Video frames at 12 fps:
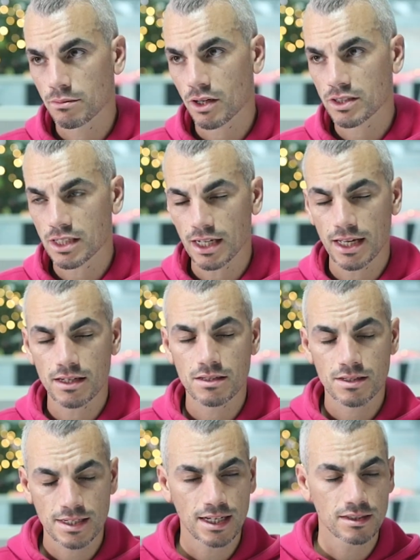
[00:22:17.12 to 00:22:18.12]
buy to let,
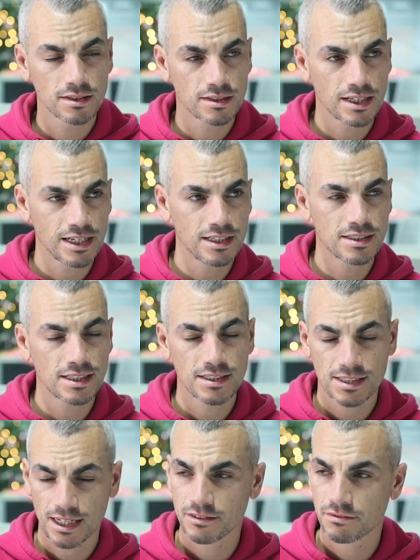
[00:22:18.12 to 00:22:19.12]
standard, easy,
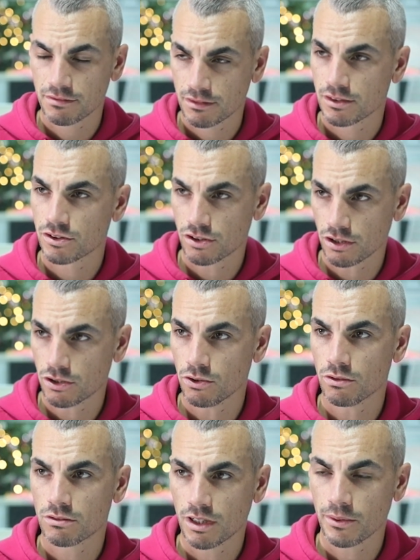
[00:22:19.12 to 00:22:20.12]
safe,
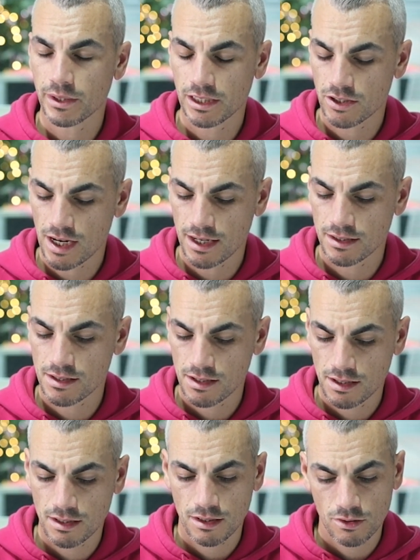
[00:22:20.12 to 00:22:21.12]
secure, know where you stand.
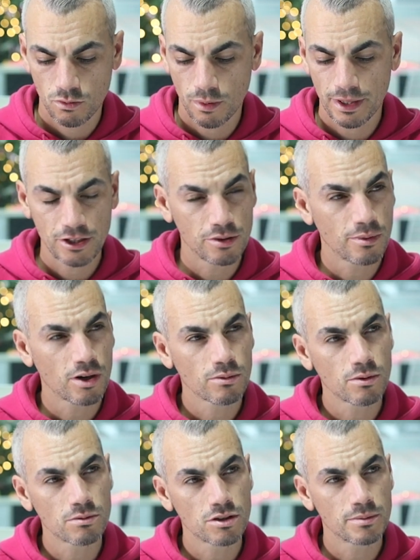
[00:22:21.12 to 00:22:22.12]
What about you, Mike?
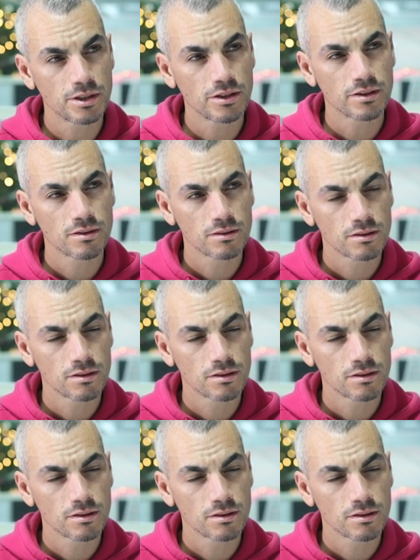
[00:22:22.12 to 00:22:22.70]
What would you be doing?